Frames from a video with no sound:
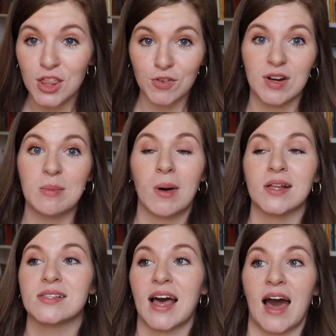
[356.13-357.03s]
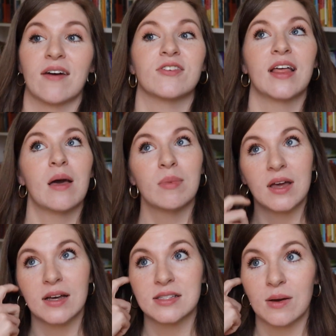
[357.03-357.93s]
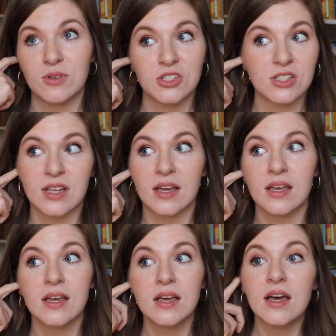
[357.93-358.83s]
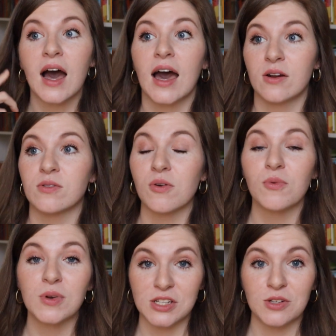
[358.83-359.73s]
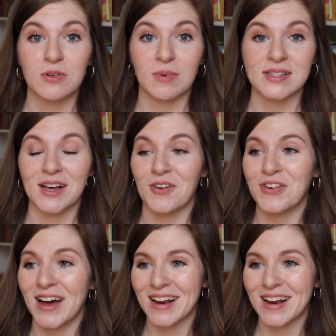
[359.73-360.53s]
3 months after that because I was just like, I don't know what to do with myself.